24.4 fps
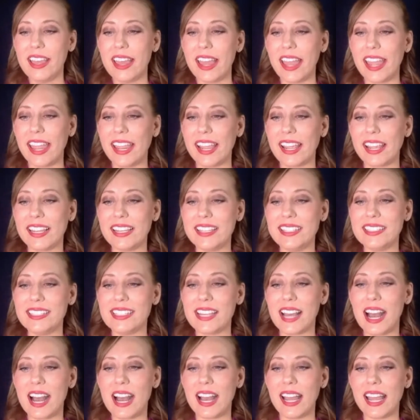and
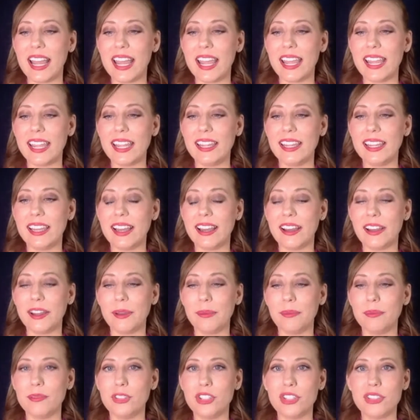I
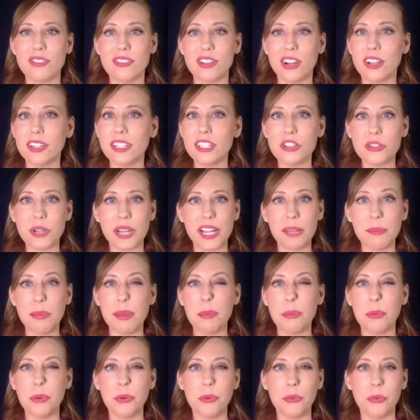just started training
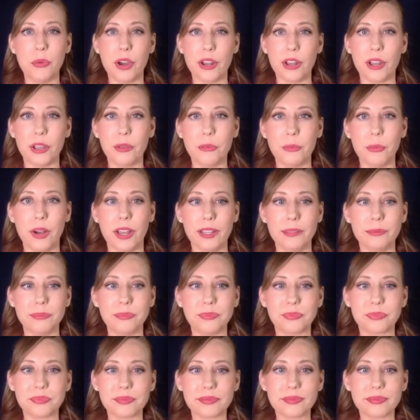people one-on-one.